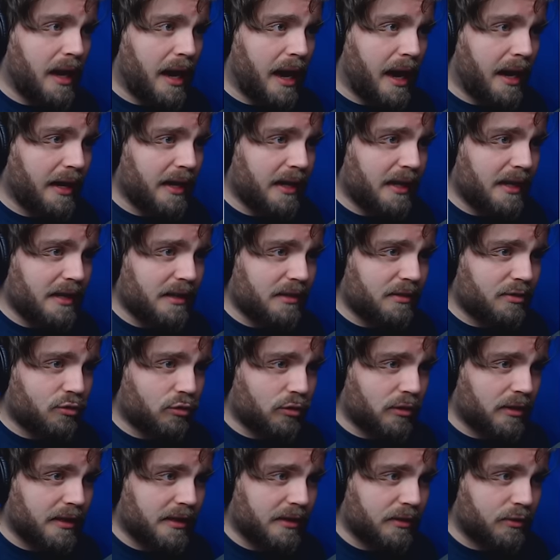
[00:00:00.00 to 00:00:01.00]
And it is
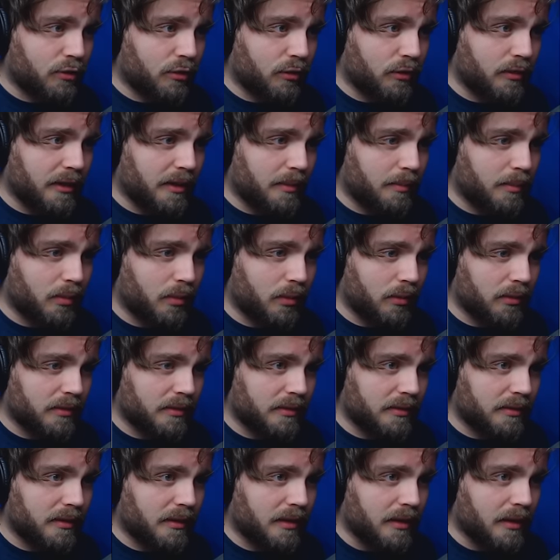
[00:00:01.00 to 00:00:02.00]
really, truly
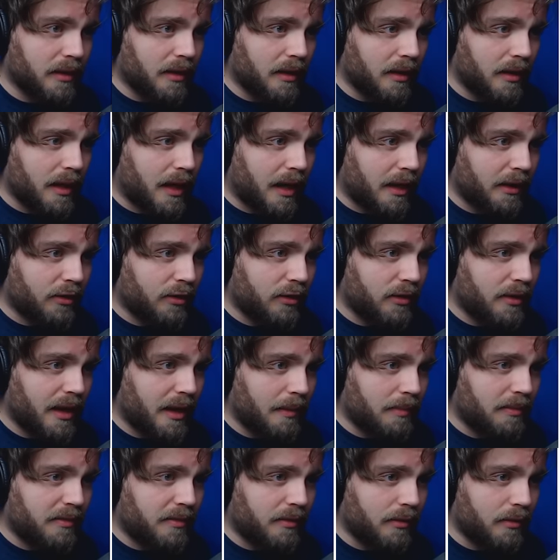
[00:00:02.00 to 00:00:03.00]
important. I should
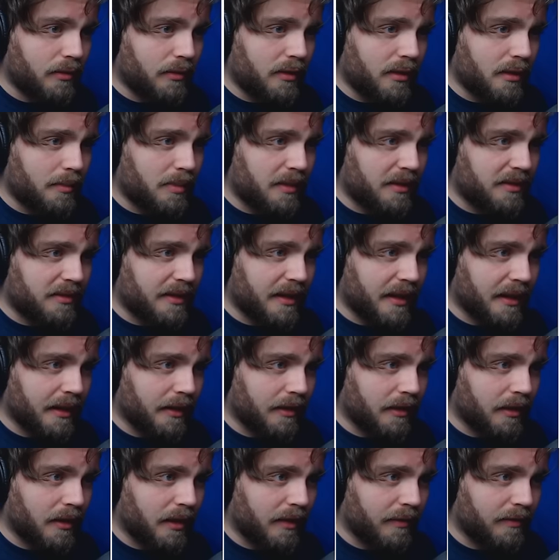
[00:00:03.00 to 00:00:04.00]
absolutely be staying
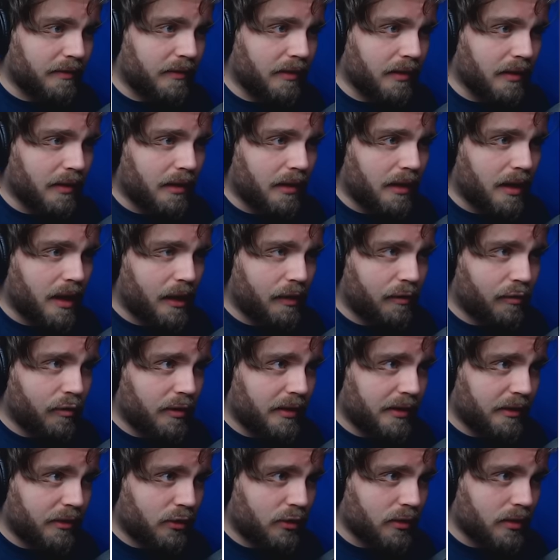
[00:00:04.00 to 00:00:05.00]
alive. I
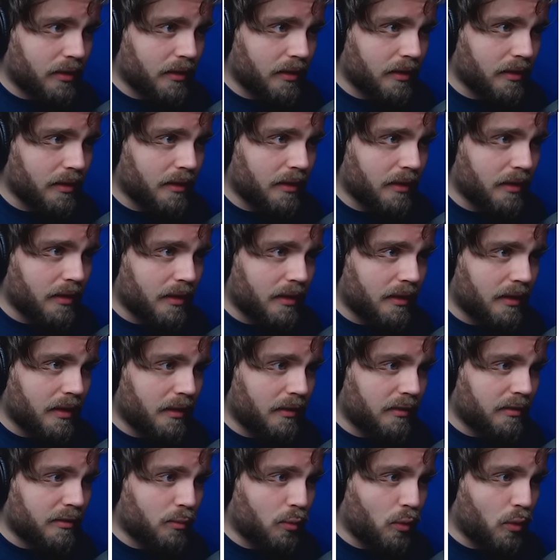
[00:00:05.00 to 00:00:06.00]
really should.
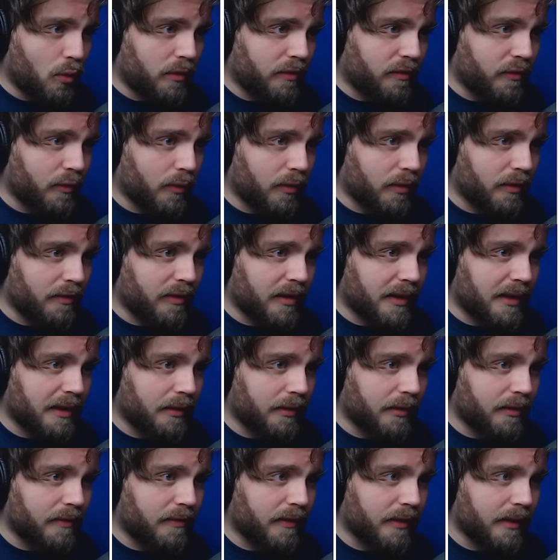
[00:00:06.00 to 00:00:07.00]
There's a waterfall over
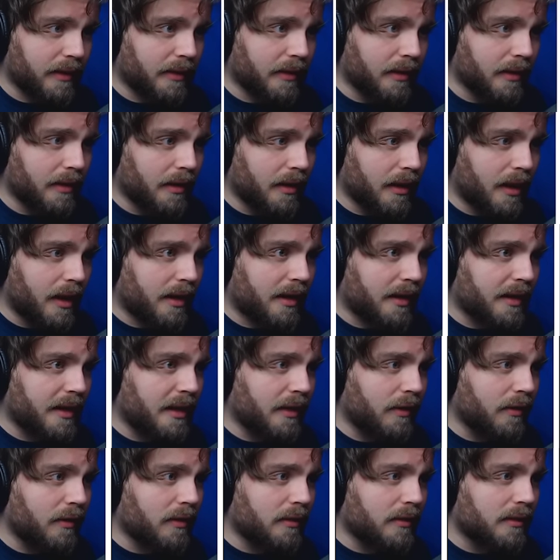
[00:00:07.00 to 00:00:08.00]
here, I think. I can
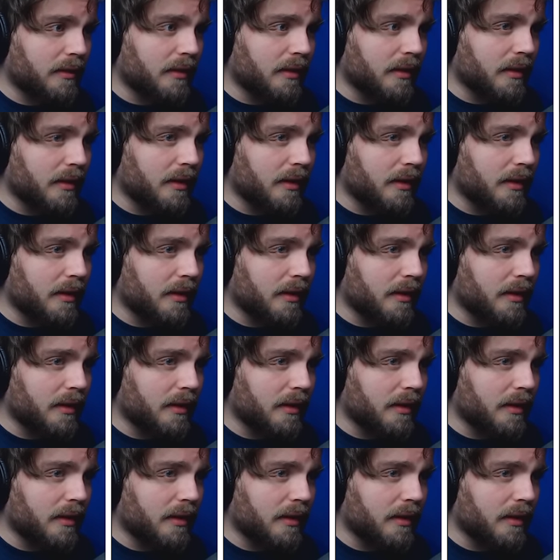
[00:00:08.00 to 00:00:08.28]
hear it.